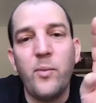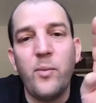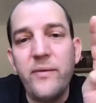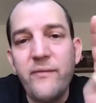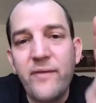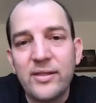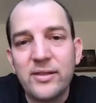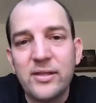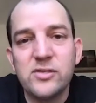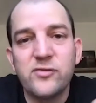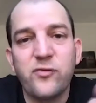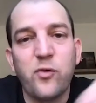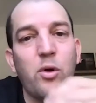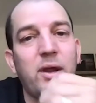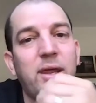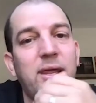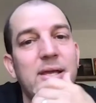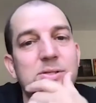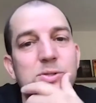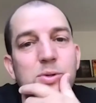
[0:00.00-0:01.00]
got these 4
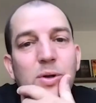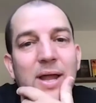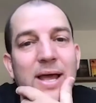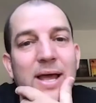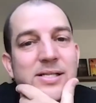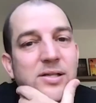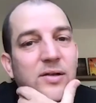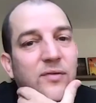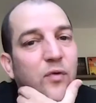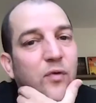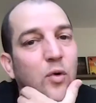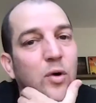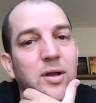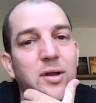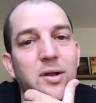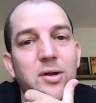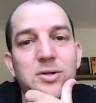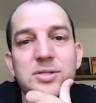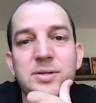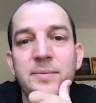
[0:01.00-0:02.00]
kids who lasted 4
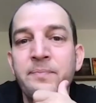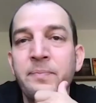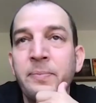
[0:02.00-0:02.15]
years,